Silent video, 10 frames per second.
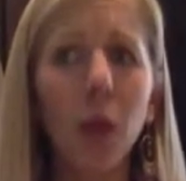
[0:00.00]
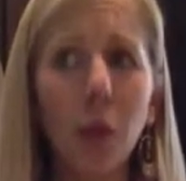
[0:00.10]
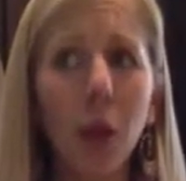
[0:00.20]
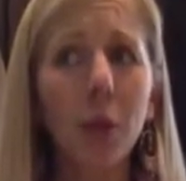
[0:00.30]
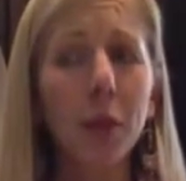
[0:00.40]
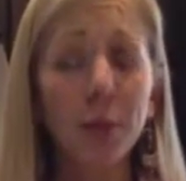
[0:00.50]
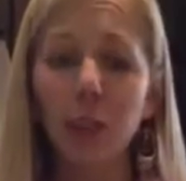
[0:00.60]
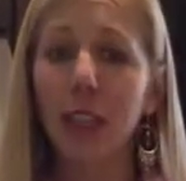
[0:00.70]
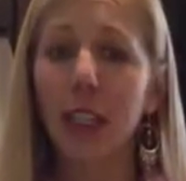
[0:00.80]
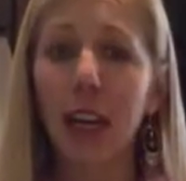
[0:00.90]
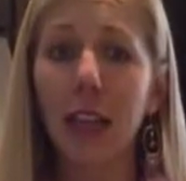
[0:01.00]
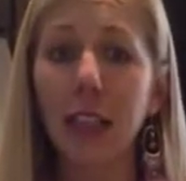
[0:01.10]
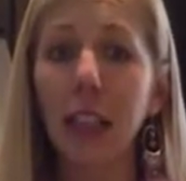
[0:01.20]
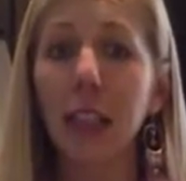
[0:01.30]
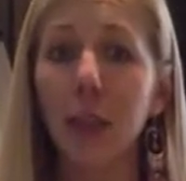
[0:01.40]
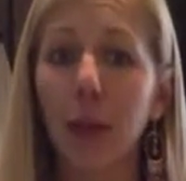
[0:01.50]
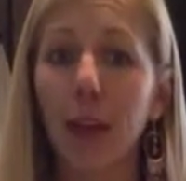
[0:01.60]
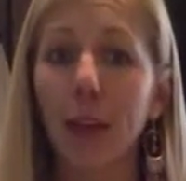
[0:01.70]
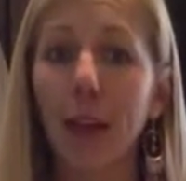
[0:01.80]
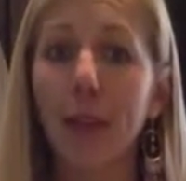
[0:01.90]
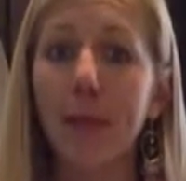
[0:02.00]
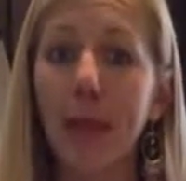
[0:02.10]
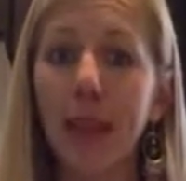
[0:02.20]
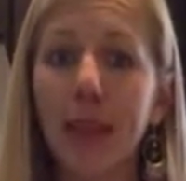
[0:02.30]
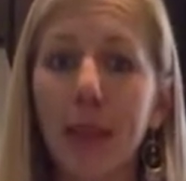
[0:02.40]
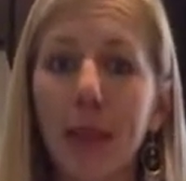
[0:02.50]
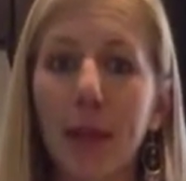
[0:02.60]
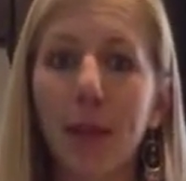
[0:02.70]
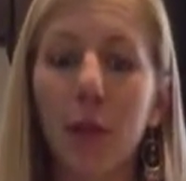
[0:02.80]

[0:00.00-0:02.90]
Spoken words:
probably roasting at least 25 minutes, maybe